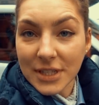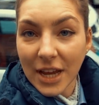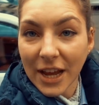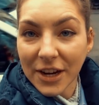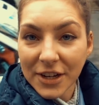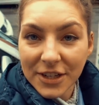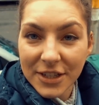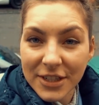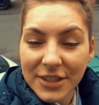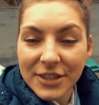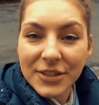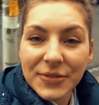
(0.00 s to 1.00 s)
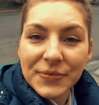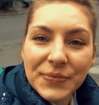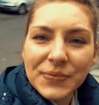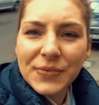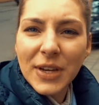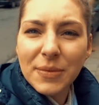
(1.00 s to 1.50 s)
tired.
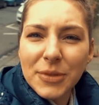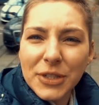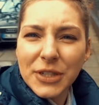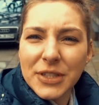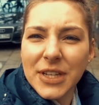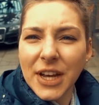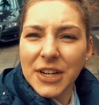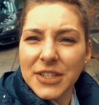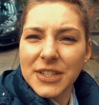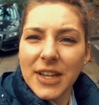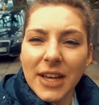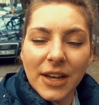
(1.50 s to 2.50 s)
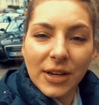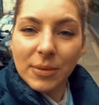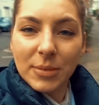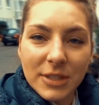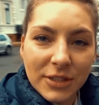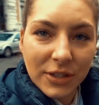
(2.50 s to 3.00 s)
I'm looking tired today. I
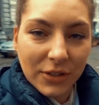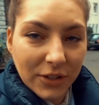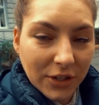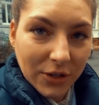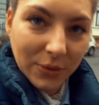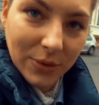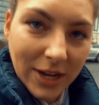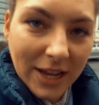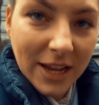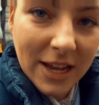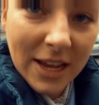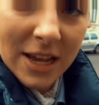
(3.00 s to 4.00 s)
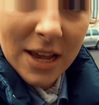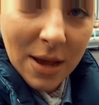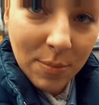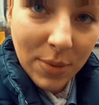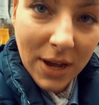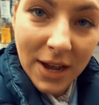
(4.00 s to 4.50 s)
hope it's gonna go away.
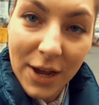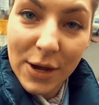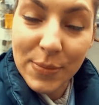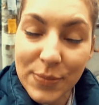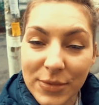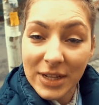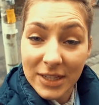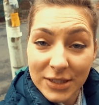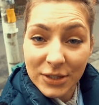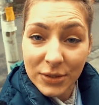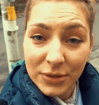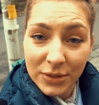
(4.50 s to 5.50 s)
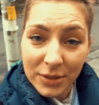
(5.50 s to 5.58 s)
But um, let's go to